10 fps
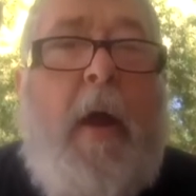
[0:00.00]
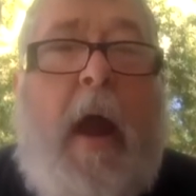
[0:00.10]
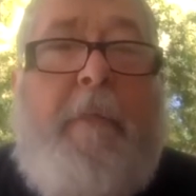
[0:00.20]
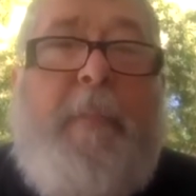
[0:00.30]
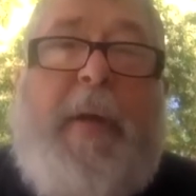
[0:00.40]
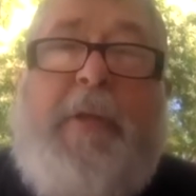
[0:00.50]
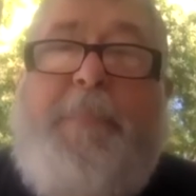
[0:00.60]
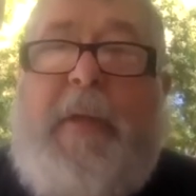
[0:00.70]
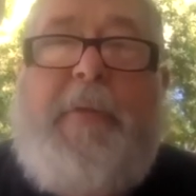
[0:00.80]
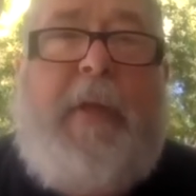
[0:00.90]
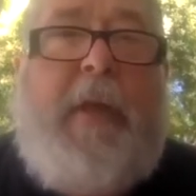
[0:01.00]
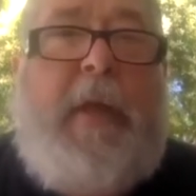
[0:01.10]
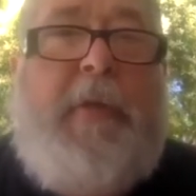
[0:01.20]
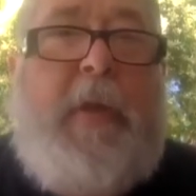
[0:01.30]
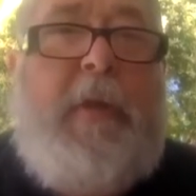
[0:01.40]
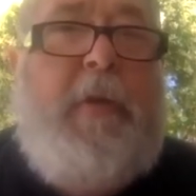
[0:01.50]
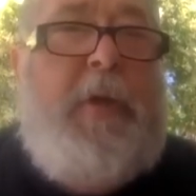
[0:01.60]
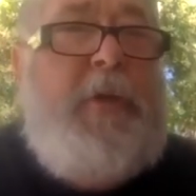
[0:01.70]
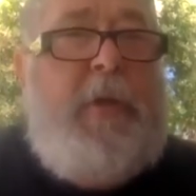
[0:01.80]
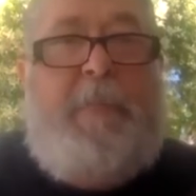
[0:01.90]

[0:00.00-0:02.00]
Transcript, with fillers: everybody speaks the King's English,